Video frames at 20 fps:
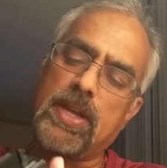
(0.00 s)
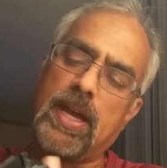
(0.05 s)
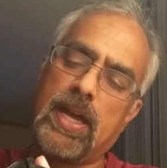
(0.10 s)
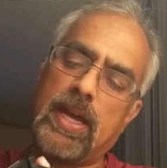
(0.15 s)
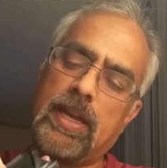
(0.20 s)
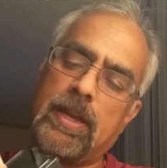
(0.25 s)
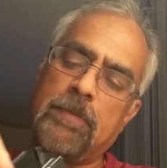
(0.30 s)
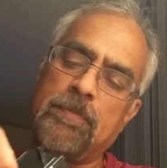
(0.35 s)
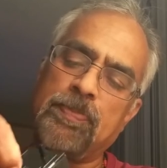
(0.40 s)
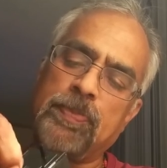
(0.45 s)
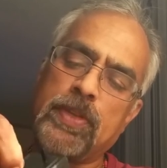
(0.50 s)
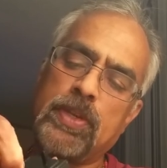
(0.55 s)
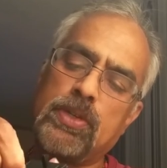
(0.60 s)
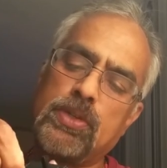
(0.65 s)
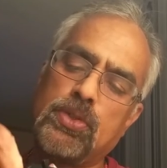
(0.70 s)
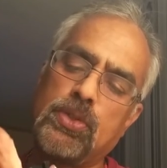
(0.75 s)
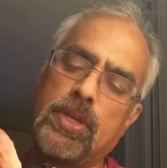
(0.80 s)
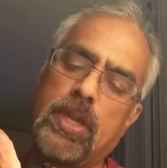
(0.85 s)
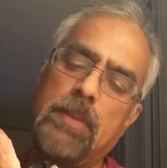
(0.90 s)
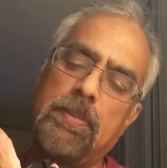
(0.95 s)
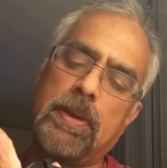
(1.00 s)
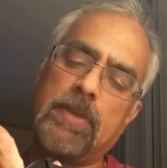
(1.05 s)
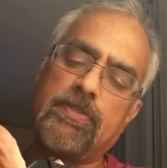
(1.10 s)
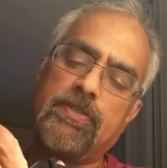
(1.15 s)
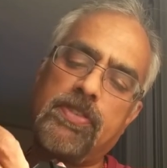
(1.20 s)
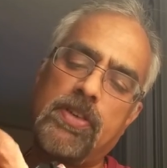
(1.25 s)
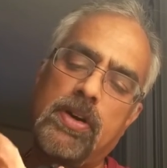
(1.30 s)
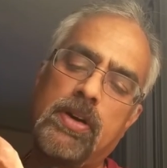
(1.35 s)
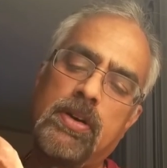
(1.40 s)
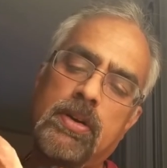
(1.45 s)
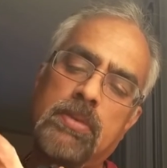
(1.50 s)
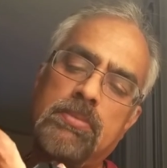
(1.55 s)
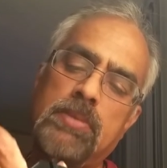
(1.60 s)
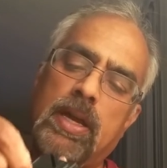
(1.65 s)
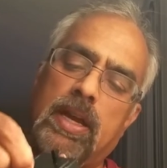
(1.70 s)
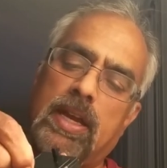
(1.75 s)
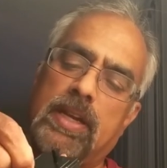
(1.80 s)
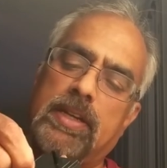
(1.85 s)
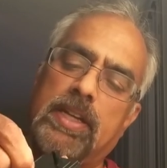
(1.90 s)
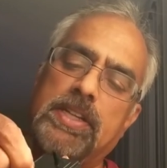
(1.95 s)
guy to keep it firm
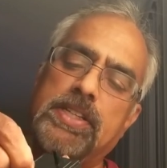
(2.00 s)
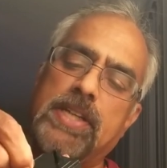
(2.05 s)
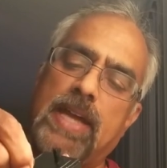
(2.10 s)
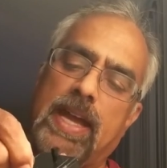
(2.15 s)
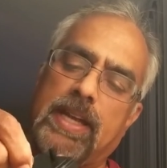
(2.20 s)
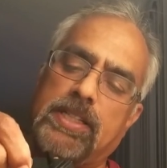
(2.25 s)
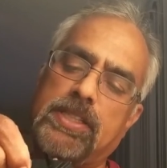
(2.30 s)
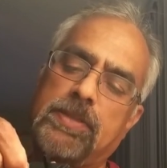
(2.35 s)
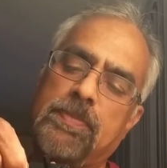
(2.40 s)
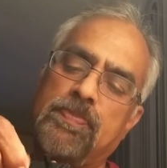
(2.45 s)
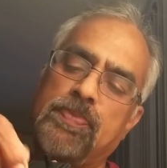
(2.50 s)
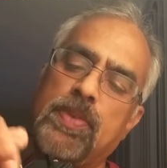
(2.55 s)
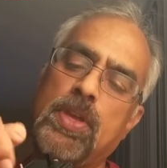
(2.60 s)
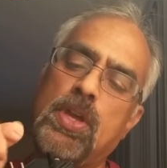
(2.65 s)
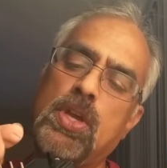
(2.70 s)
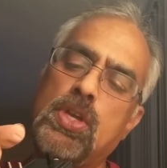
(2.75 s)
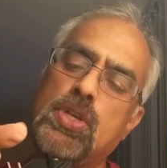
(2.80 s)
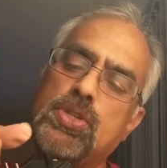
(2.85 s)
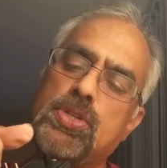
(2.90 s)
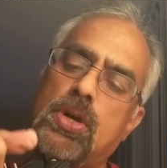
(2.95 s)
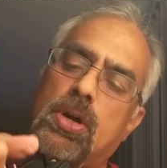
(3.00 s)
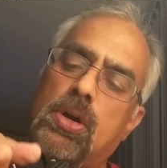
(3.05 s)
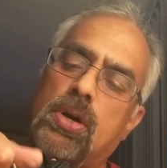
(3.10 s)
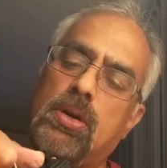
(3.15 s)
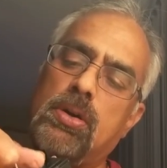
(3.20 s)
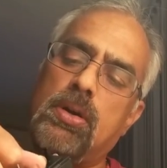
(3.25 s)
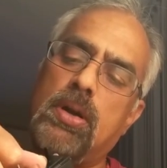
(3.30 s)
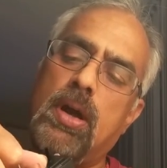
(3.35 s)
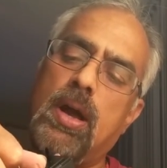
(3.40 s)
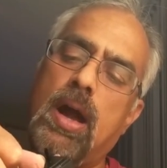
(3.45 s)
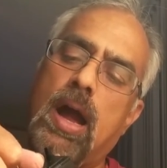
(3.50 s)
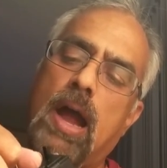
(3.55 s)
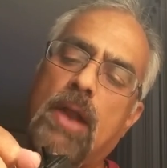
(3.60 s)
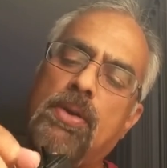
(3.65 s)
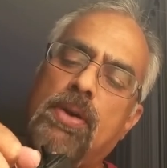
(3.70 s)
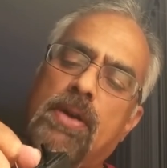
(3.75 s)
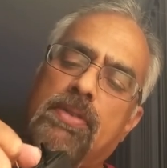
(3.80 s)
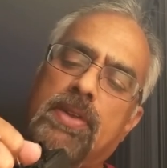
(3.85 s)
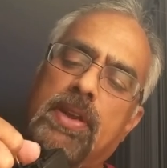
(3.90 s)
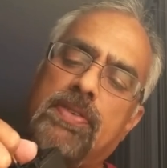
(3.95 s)
and intact. So how
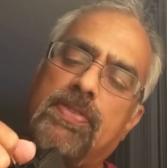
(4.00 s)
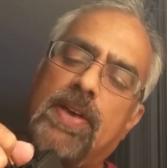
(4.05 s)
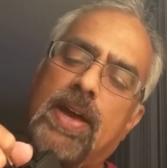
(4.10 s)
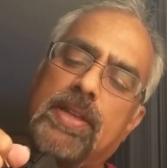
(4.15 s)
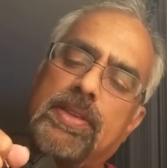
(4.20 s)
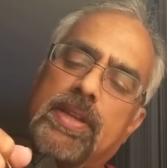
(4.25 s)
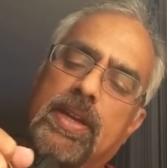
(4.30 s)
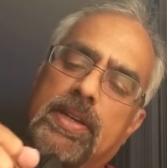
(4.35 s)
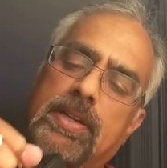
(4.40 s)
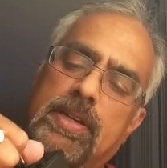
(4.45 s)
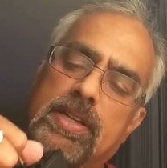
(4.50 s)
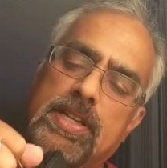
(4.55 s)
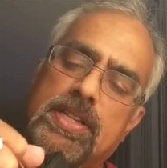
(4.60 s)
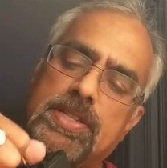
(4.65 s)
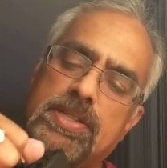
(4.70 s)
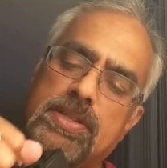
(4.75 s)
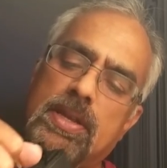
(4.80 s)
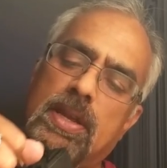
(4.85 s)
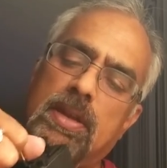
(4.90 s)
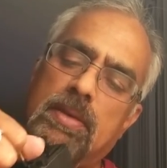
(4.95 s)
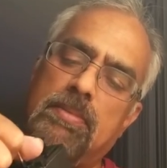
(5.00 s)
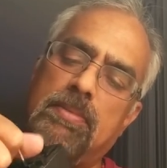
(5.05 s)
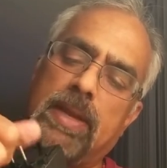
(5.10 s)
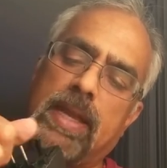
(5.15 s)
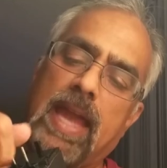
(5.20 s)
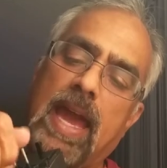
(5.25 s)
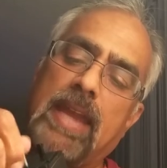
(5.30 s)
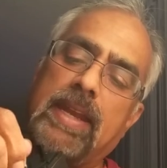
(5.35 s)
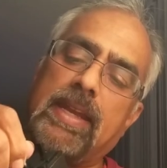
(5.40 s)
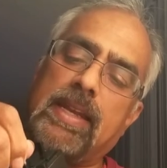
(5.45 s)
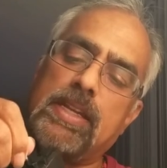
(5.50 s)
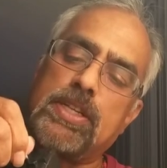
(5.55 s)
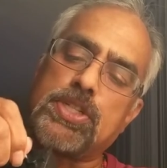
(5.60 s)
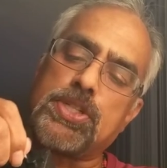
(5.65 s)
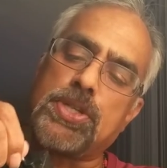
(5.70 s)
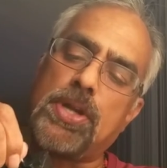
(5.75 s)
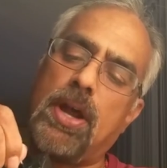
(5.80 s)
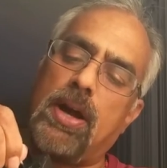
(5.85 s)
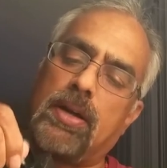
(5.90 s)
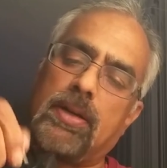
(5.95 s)
do I verify that it is mechanically
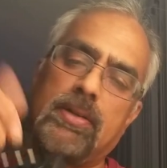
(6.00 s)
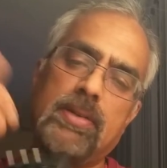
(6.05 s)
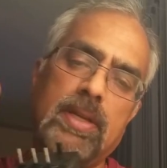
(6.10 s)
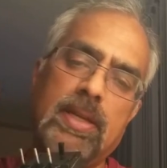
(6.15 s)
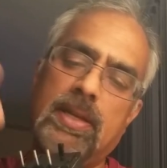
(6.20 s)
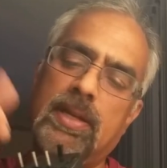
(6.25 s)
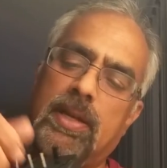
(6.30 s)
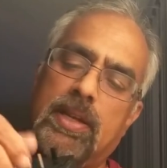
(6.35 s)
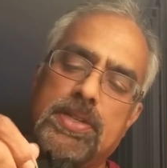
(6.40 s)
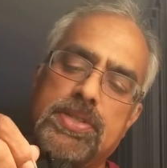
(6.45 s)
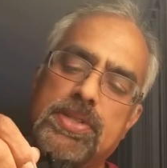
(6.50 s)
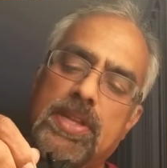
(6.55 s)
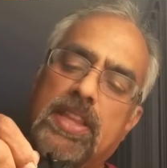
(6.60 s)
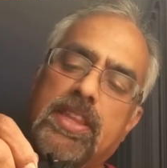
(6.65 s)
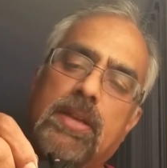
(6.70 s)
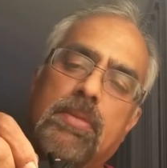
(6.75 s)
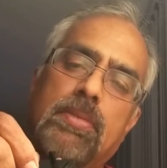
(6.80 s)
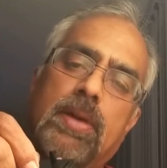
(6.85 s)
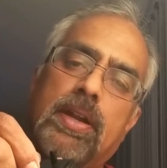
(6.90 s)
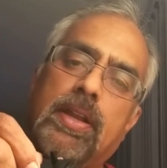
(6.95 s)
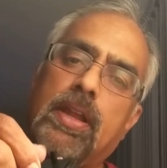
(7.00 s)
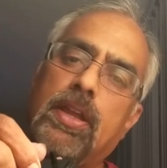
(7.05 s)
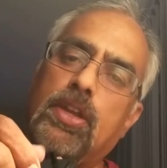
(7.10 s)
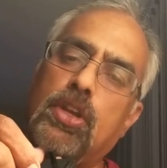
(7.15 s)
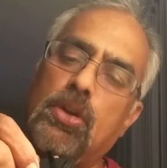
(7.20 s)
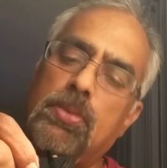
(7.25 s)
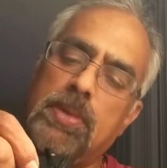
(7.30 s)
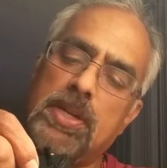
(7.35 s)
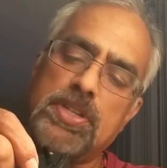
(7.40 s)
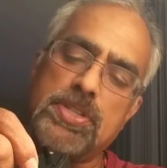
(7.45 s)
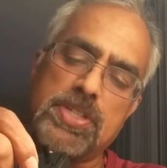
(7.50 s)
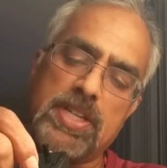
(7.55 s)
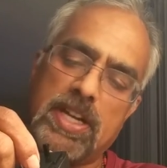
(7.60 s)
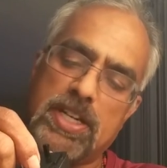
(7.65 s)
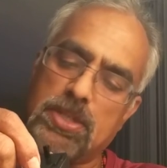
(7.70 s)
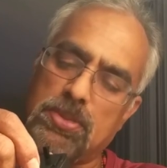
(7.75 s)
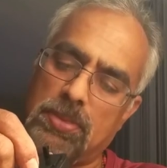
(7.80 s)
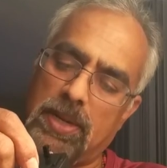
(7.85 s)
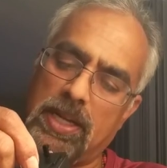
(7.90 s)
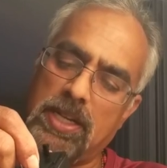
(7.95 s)
strong? It's nothing but a human
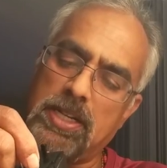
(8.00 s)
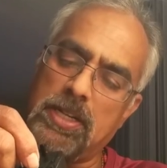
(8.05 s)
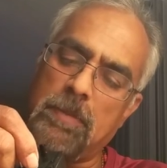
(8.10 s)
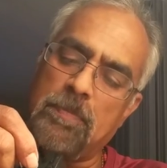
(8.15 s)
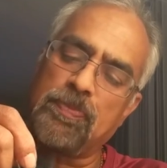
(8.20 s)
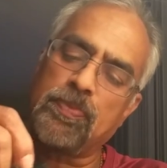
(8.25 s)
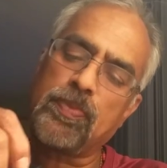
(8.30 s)
judgment.